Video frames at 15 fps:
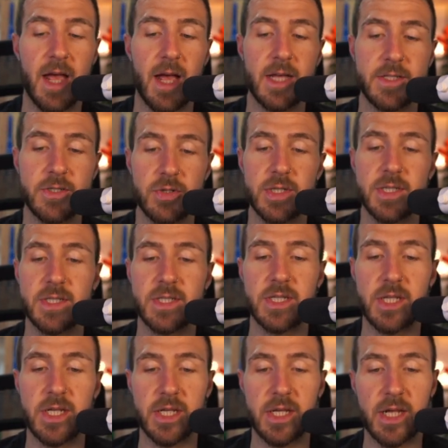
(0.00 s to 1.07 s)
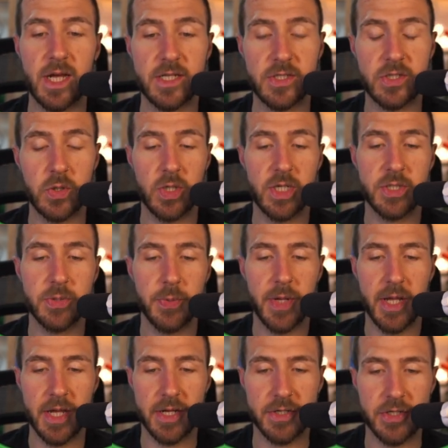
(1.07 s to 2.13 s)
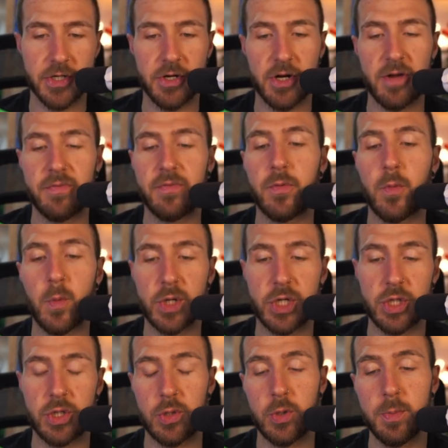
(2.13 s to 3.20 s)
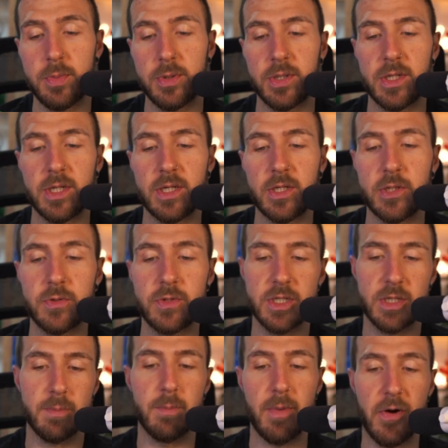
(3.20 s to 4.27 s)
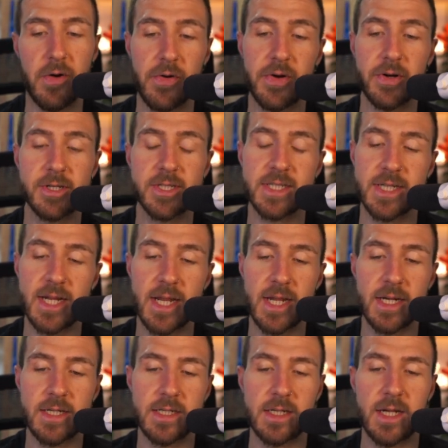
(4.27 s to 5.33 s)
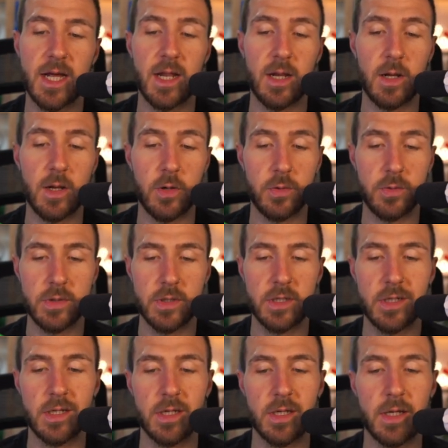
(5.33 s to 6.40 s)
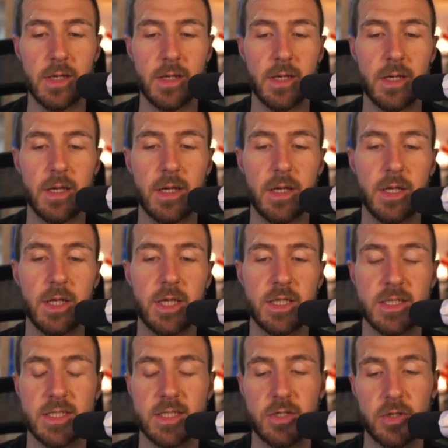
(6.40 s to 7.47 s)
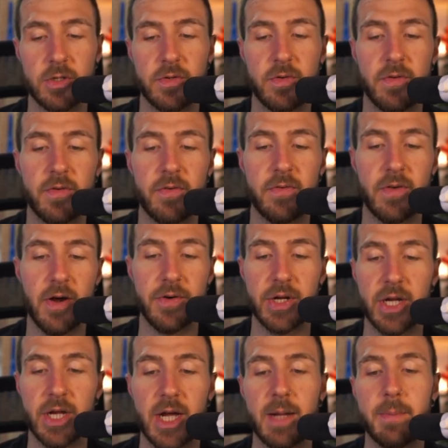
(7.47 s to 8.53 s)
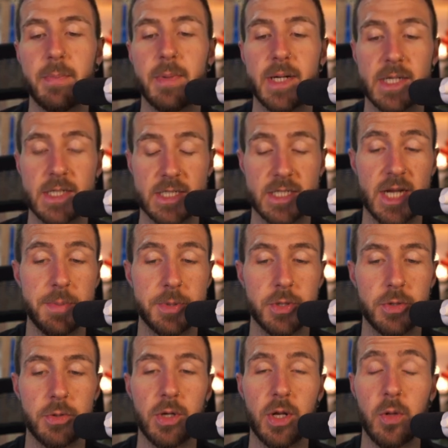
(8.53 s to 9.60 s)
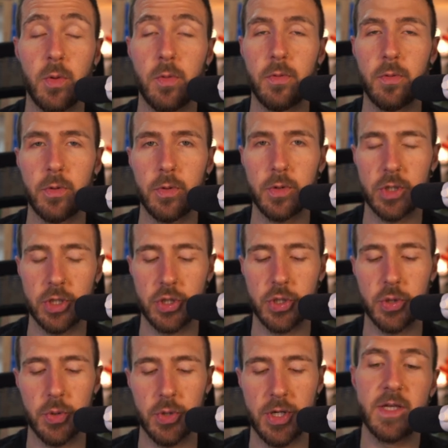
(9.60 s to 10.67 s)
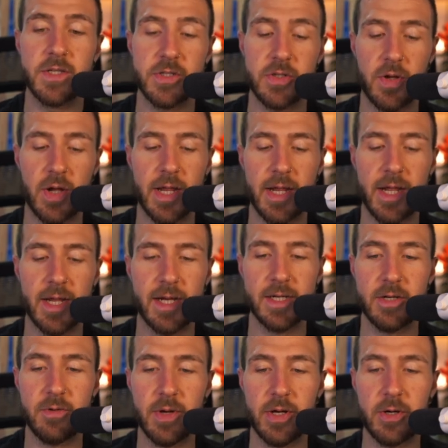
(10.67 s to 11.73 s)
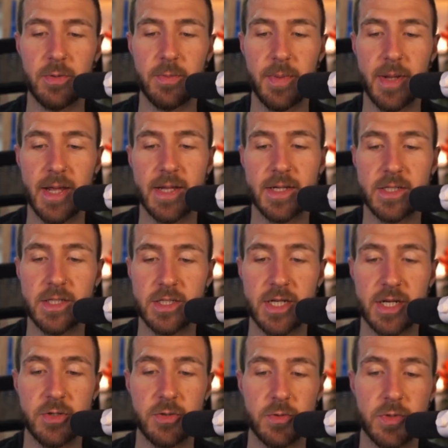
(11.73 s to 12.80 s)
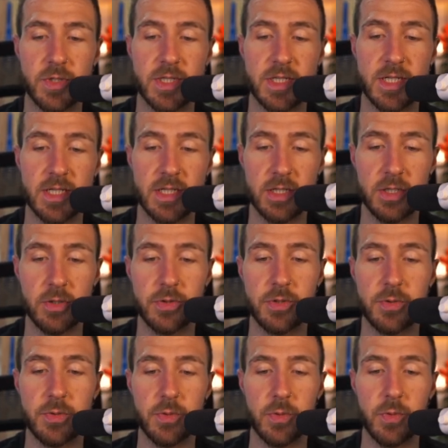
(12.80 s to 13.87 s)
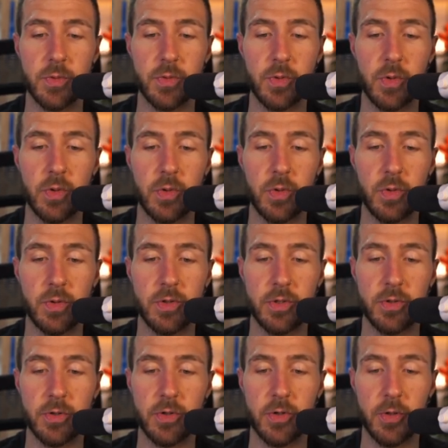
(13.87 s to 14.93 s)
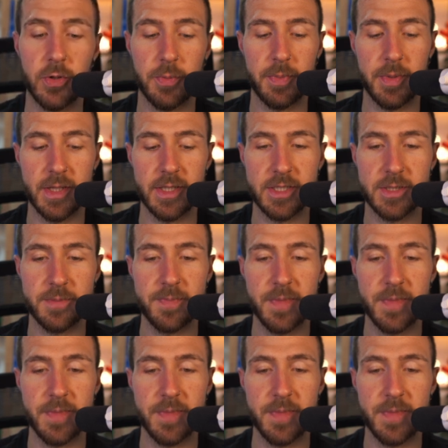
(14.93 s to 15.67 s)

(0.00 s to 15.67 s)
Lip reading: As you can see, as soon as we enter a for each loop, using marker state alone is not firing up an exception, although it should. So I highly recommend that you still go through all your code base